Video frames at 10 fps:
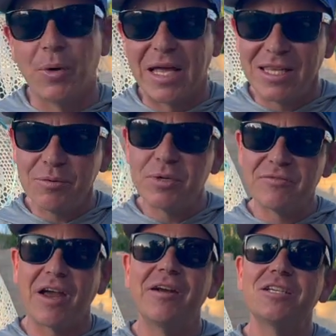think what was
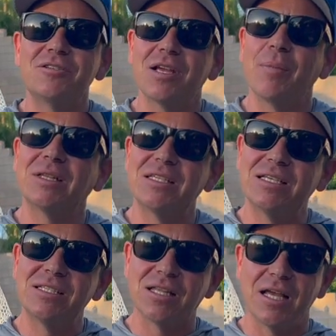very interesting about this
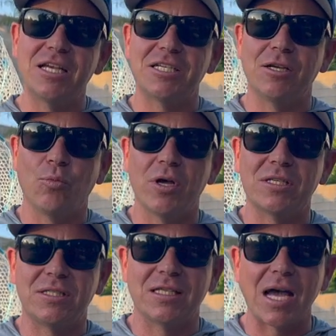installation
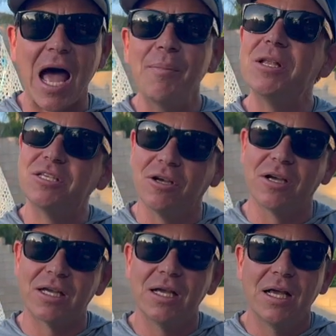was the time it
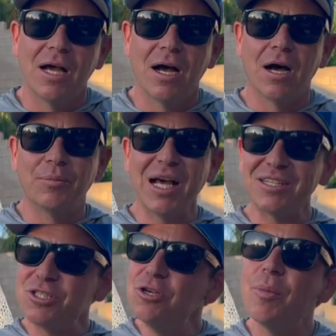took. Not
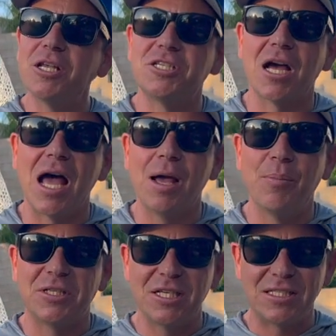too much time,
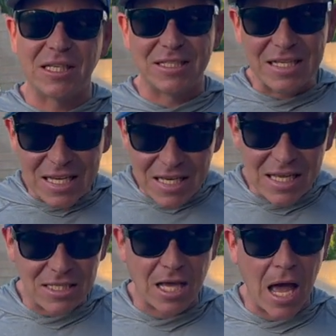but just a
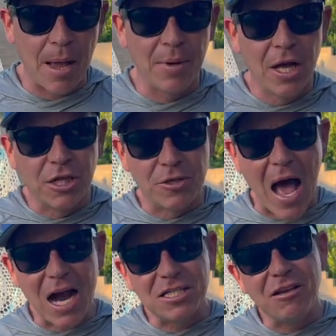tedious time to actually